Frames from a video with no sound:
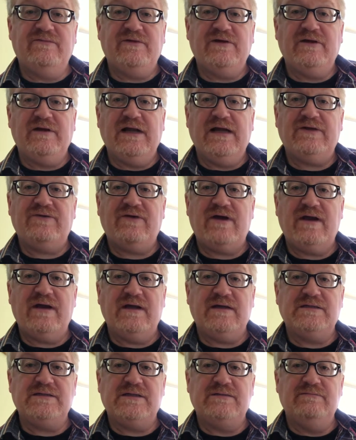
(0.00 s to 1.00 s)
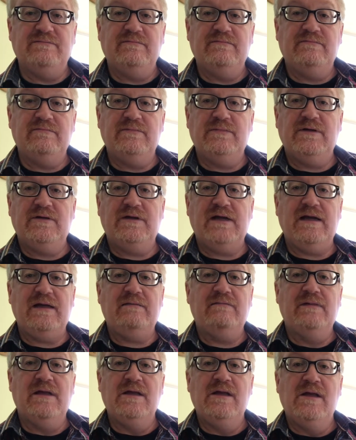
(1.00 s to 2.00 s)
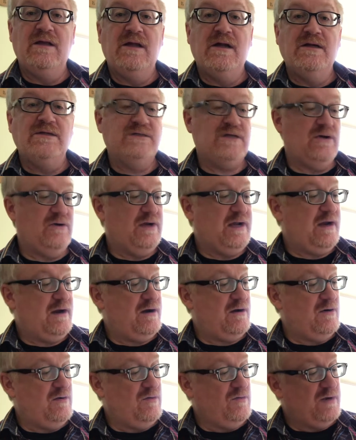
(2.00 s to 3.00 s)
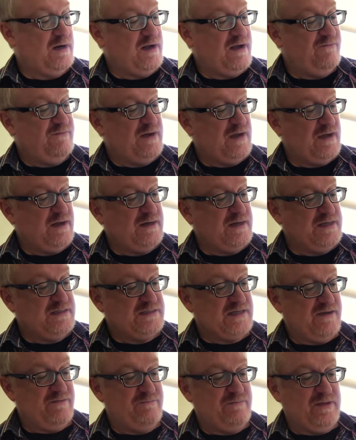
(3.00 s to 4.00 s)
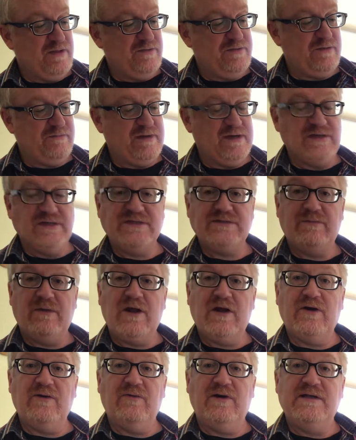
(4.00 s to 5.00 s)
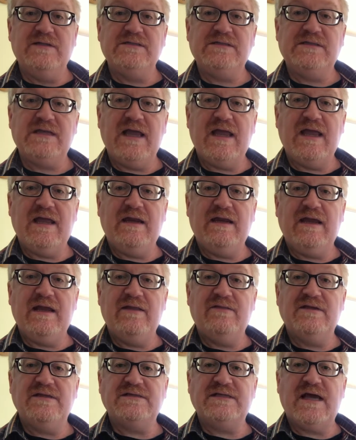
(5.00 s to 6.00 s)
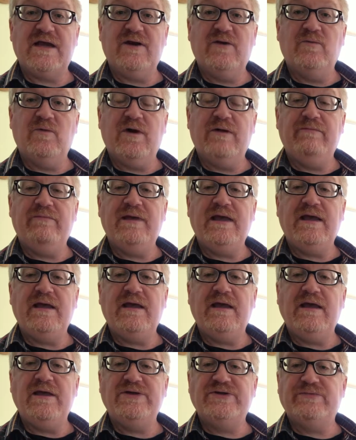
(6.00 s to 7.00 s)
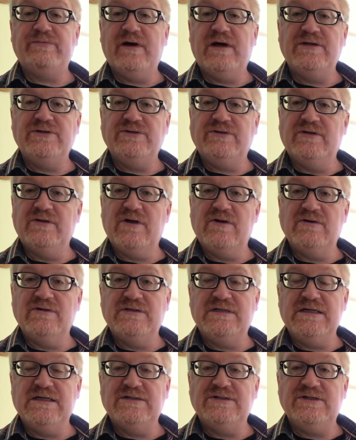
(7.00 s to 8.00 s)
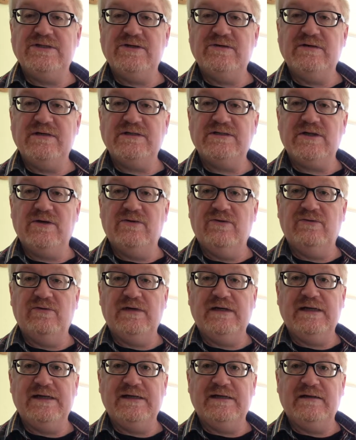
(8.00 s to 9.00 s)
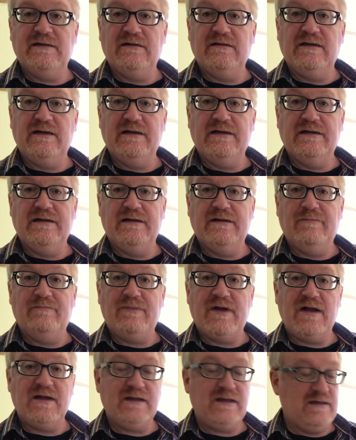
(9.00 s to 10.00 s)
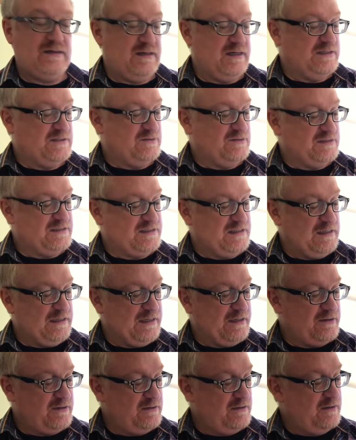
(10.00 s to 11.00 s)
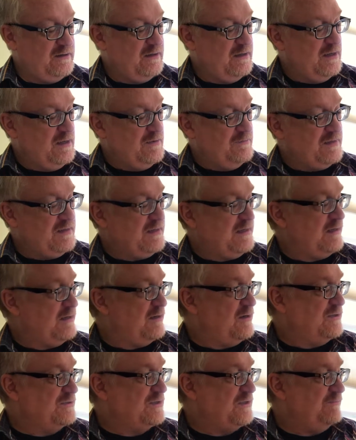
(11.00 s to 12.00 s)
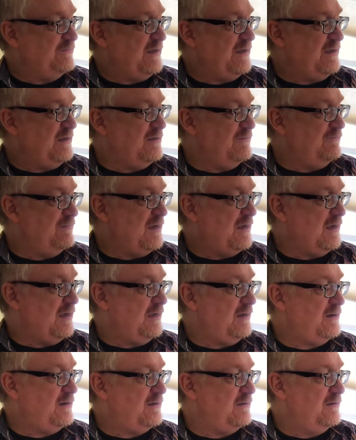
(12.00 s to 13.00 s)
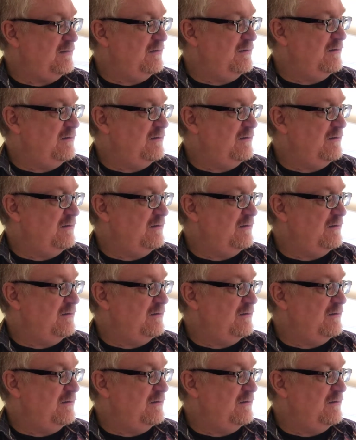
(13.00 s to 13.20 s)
for your electronics. Okay, so here what I've done is I've built them into smaller ones, and in the Saturn 1B each module goes into its own little pocket, as we'll see later, but they can also be combined